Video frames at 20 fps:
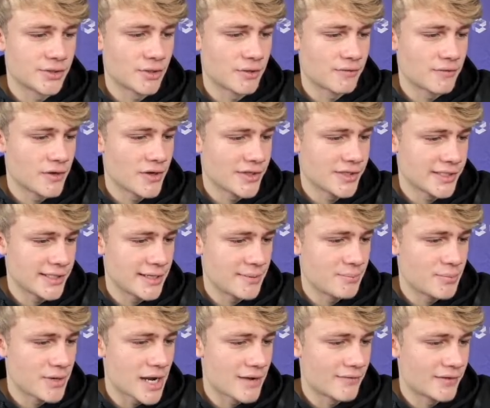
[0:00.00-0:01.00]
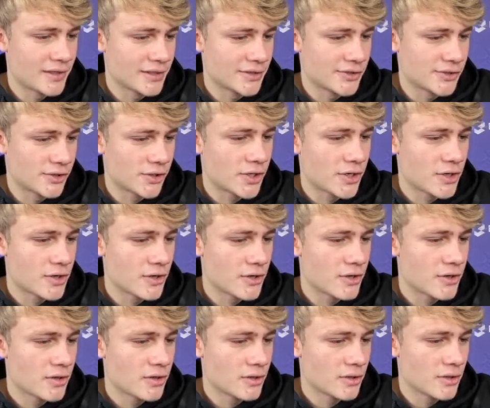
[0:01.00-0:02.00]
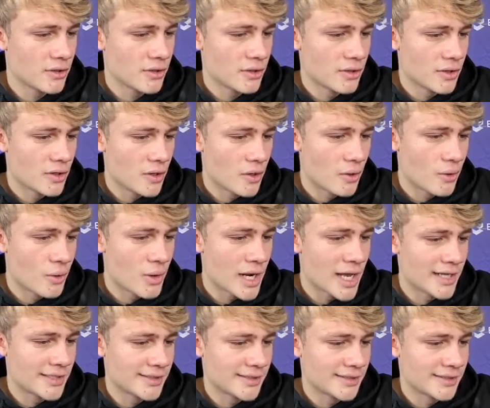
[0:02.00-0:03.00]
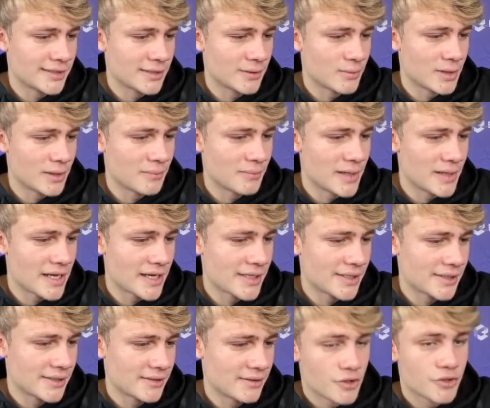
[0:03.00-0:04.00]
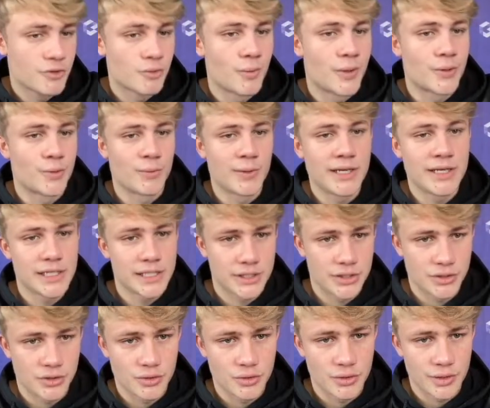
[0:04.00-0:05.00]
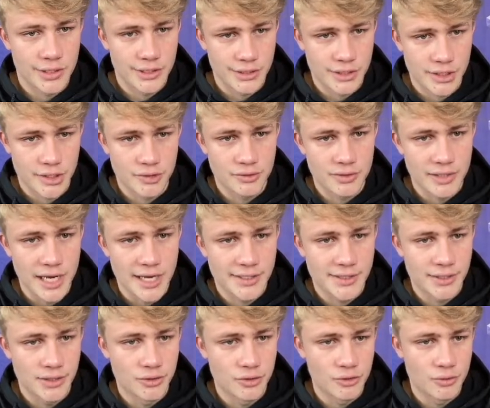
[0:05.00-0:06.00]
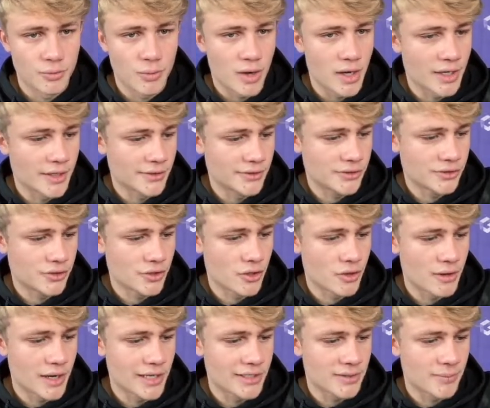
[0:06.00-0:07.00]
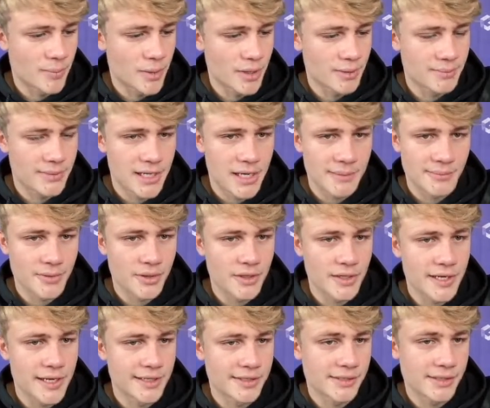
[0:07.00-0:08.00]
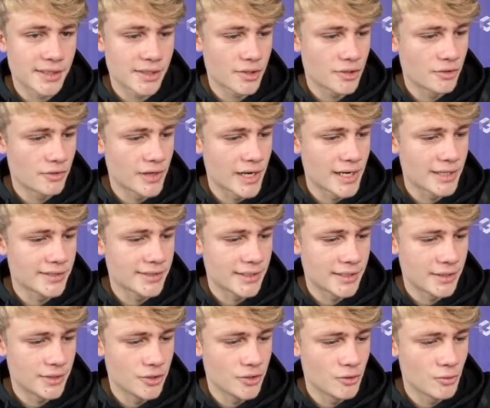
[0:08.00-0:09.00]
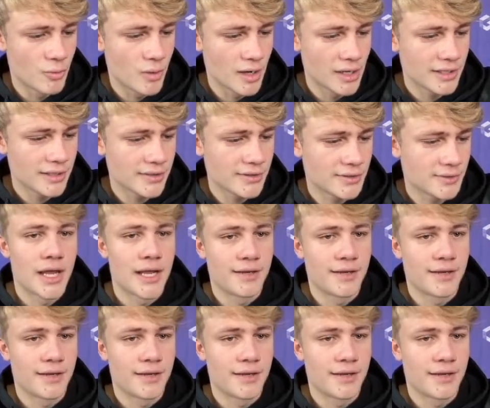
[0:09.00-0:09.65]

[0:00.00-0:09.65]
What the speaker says: So firstly, private and secure, all assets in one place. So what we need to do is create a new wallet. So at the bottom here, I'm going to hit create a new wallet.